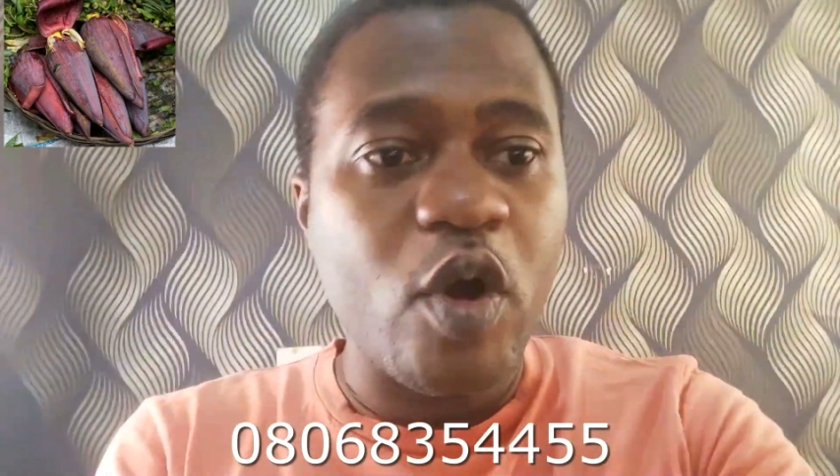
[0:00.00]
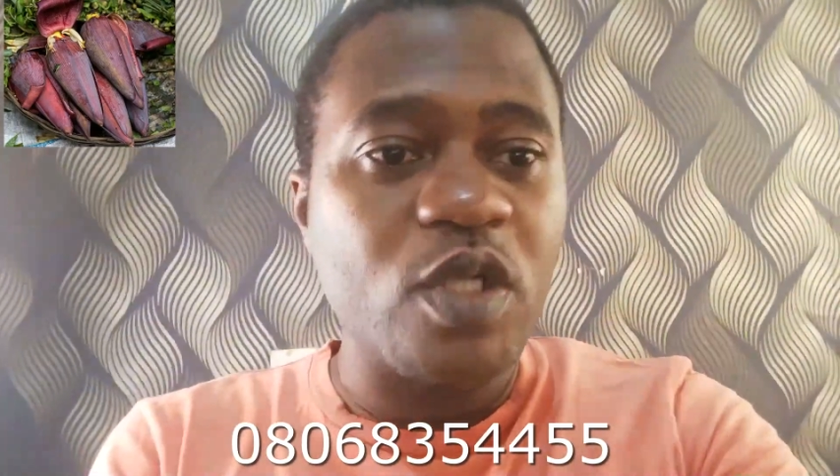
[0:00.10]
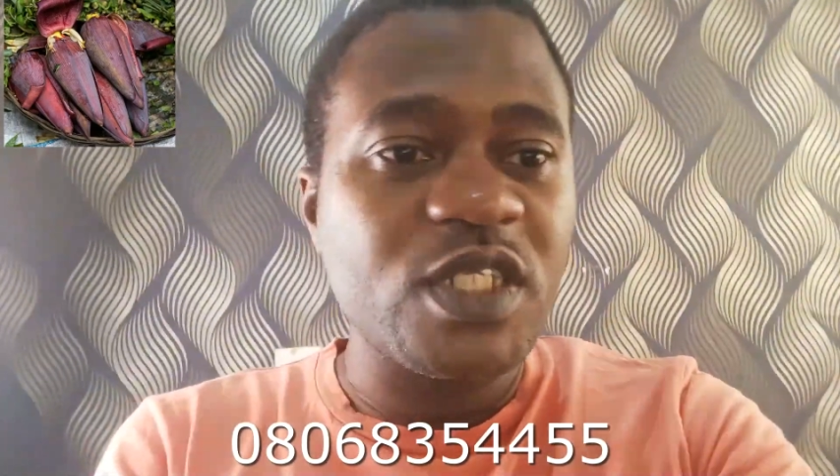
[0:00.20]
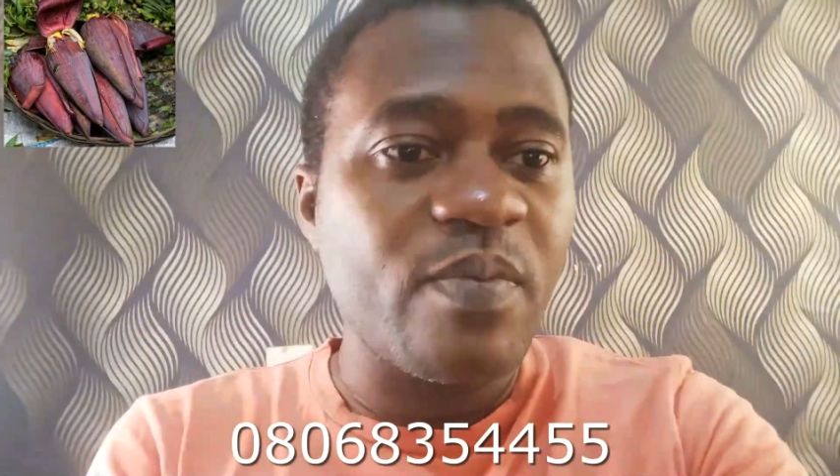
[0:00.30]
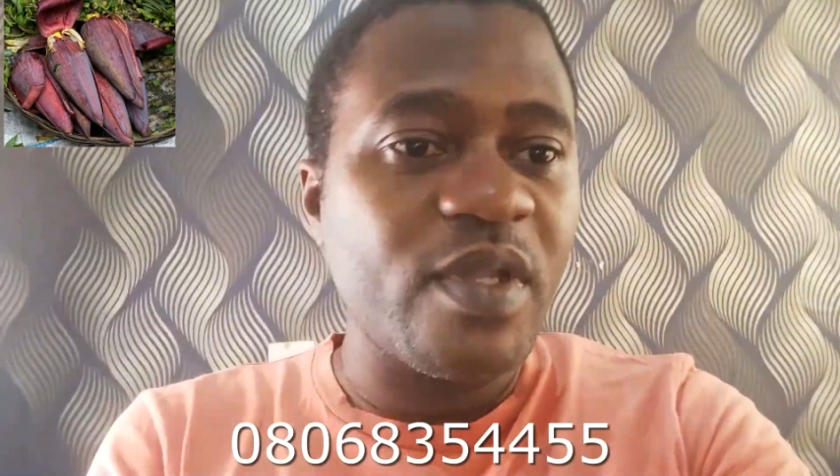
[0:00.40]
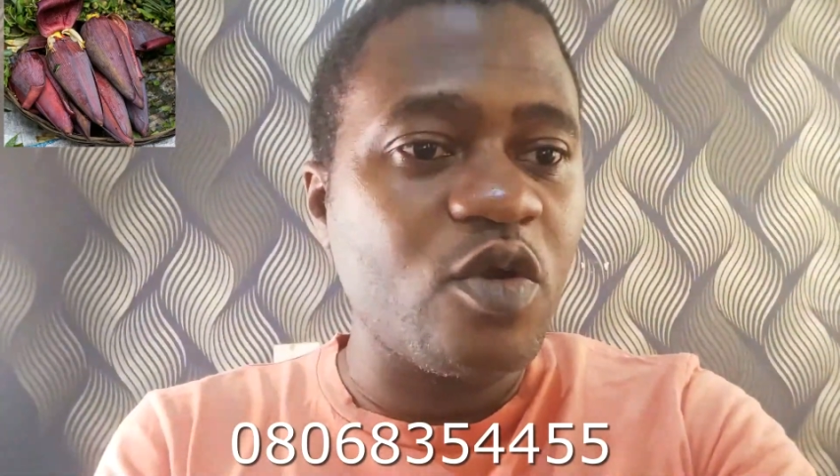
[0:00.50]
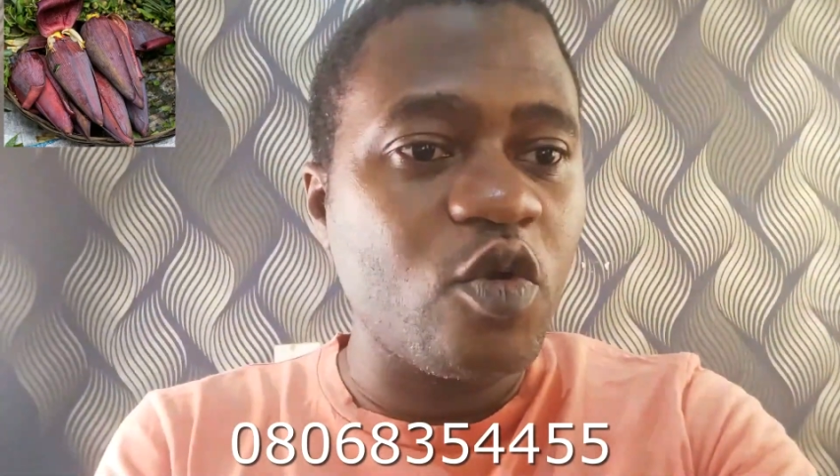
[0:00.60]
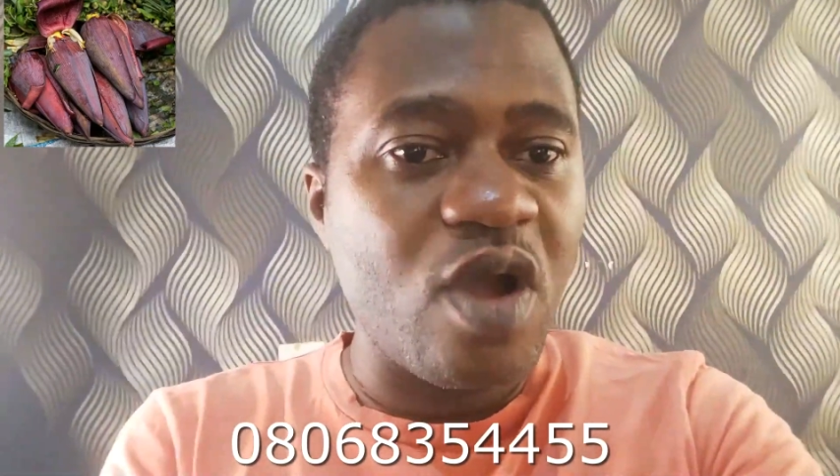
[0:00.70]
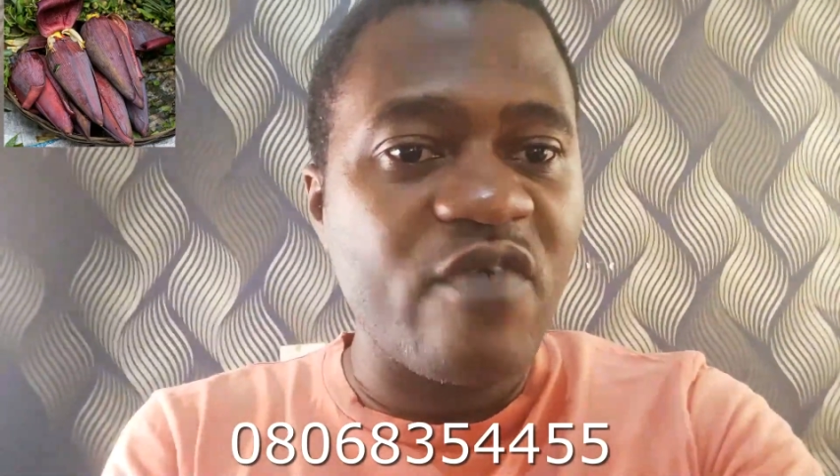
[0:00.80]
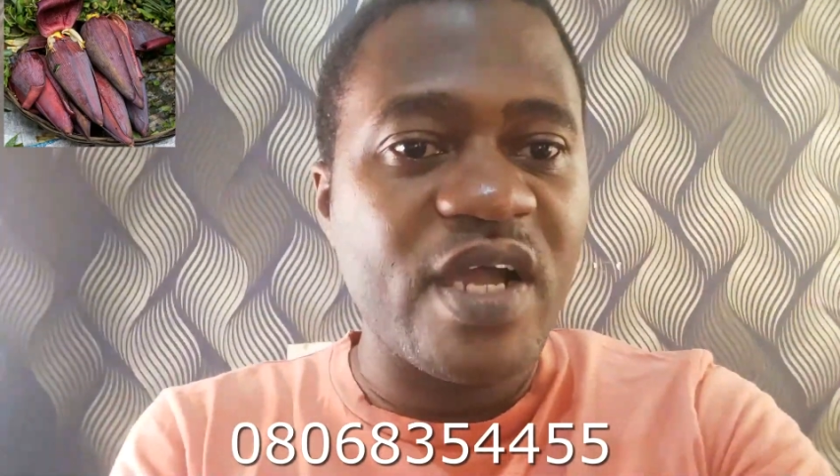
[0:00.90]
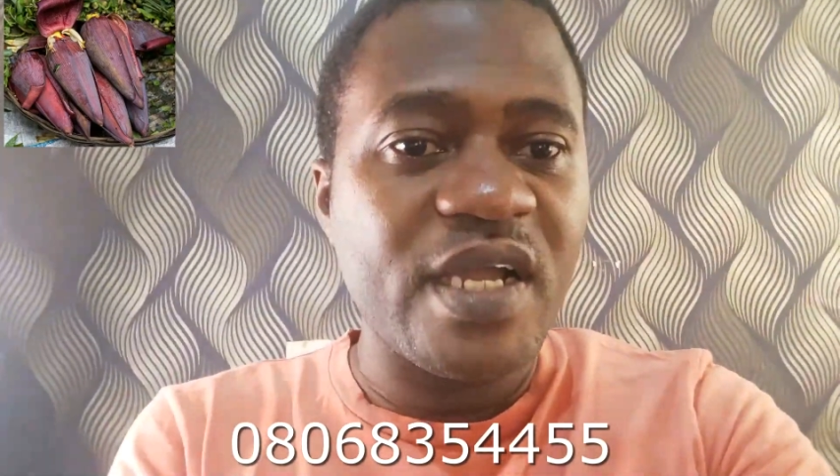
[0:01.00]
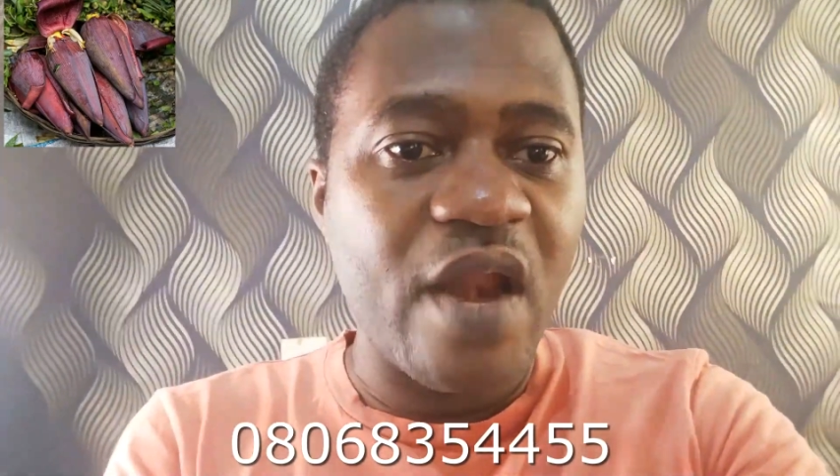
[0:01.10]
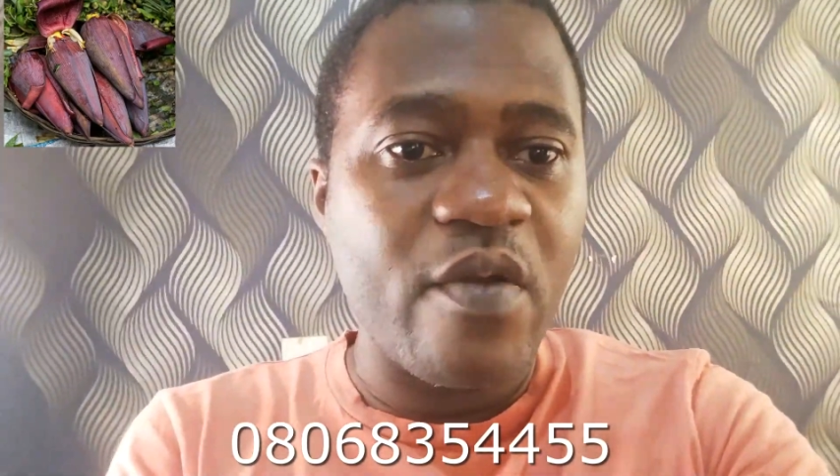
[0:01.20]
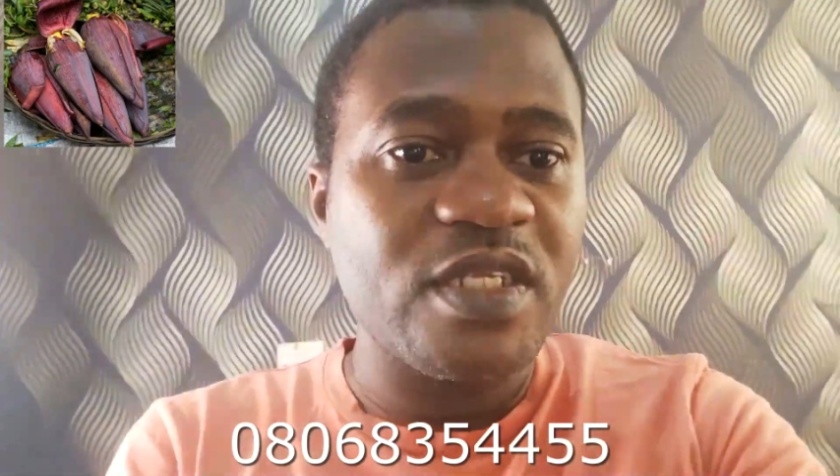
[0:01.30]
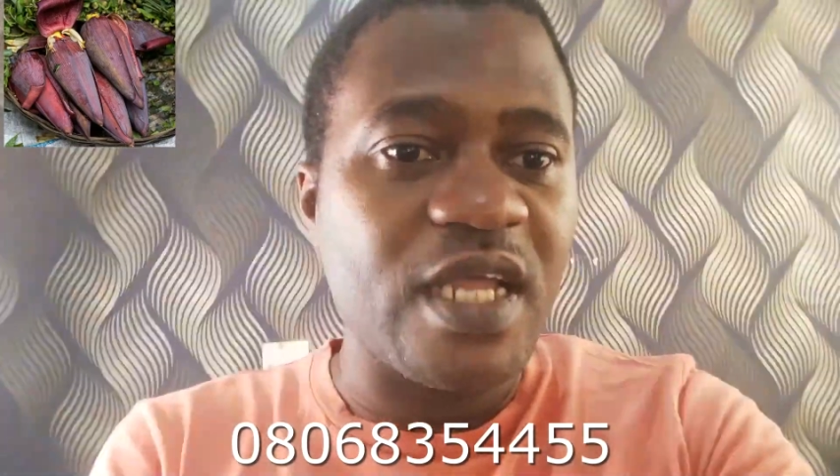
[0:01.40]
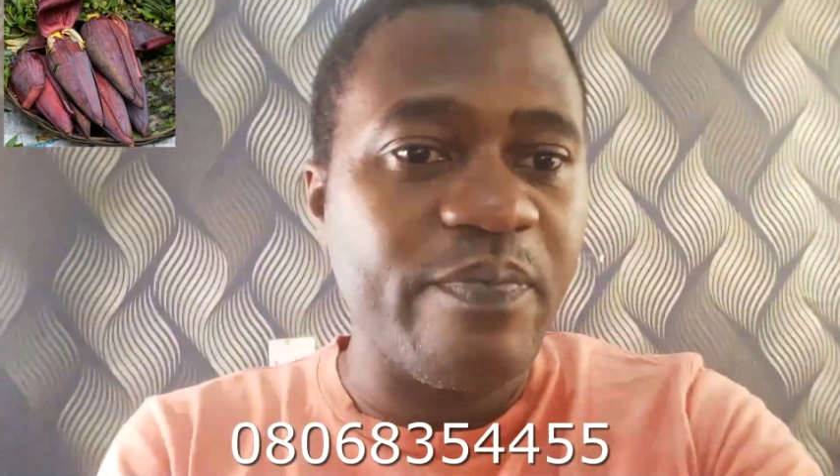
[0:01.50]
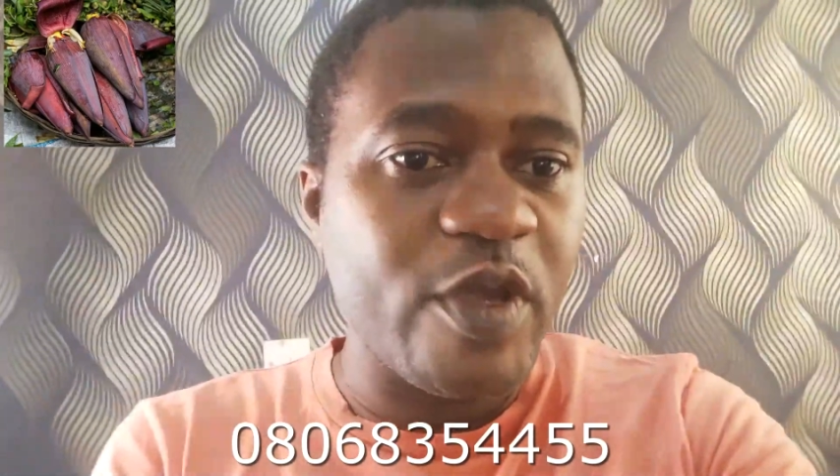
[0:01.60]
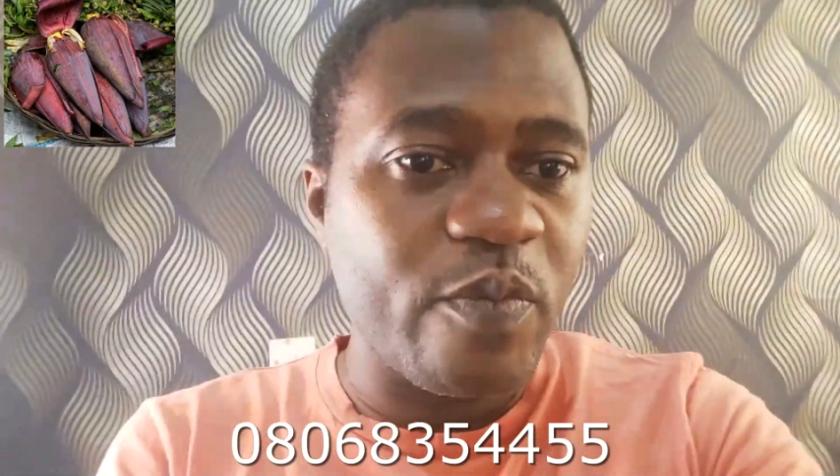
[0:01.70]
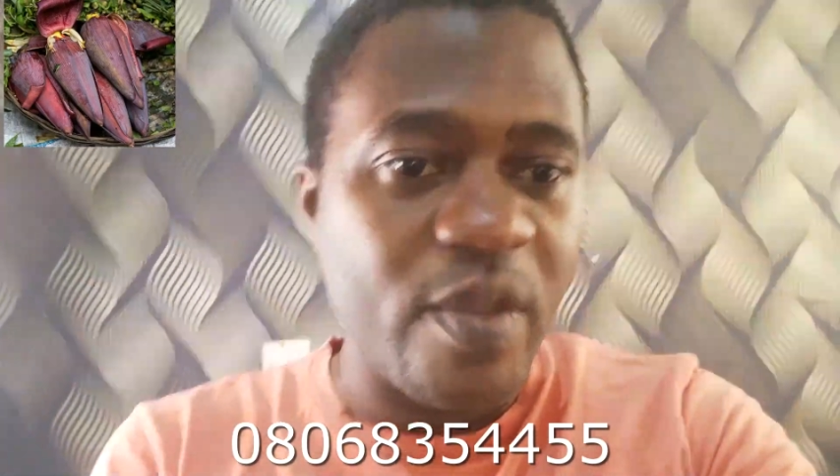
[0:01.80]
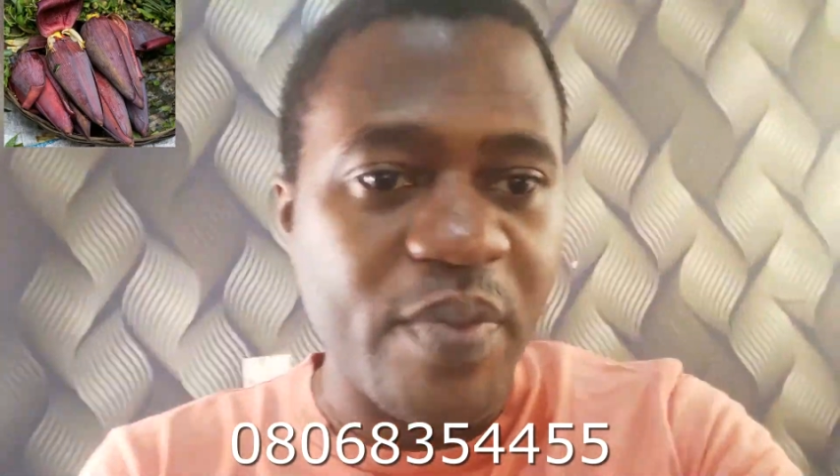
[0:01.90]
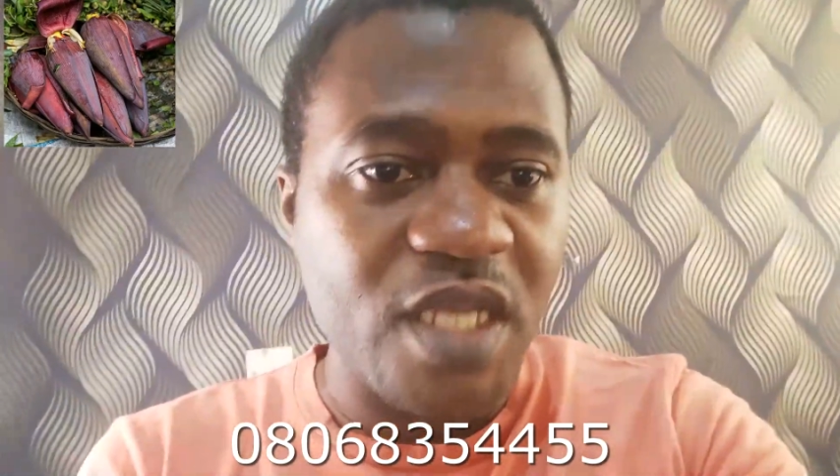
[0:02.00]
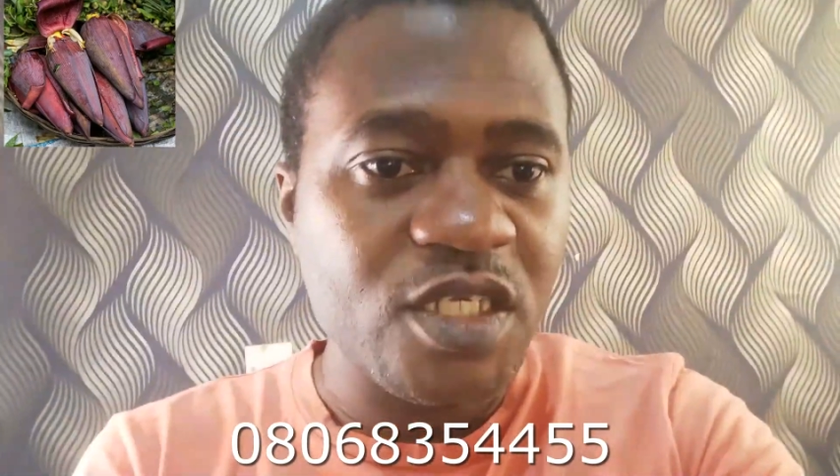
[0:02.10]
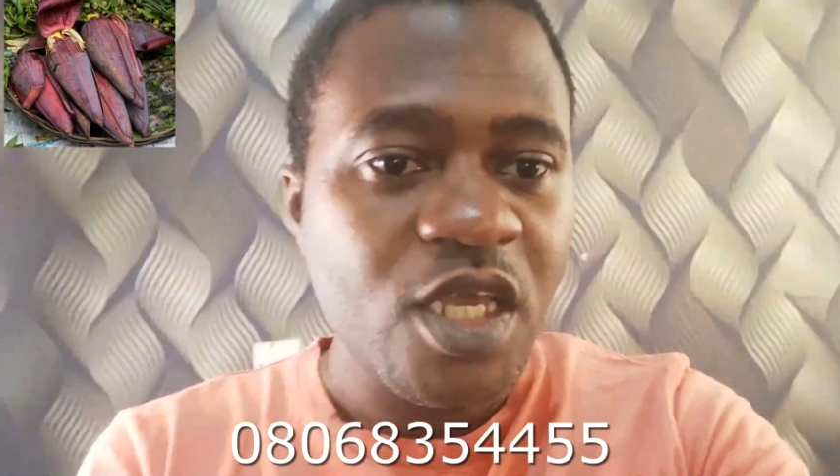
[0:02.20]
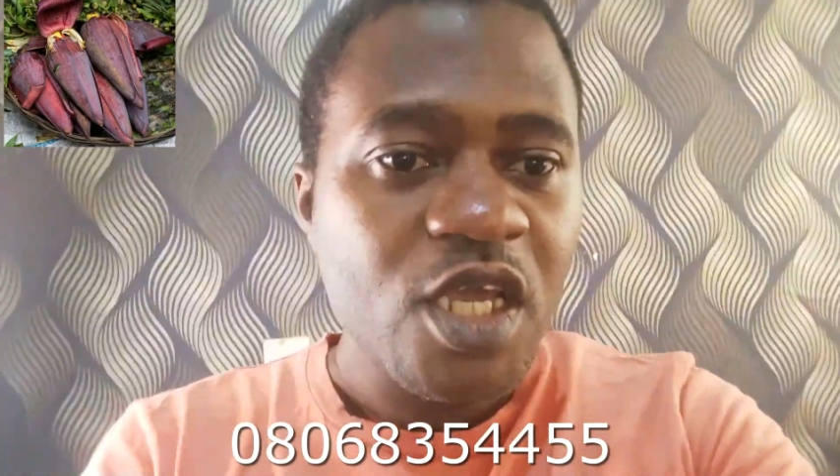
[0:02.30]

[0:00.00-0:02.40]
watermelon, guava, carrots, and bell peppers.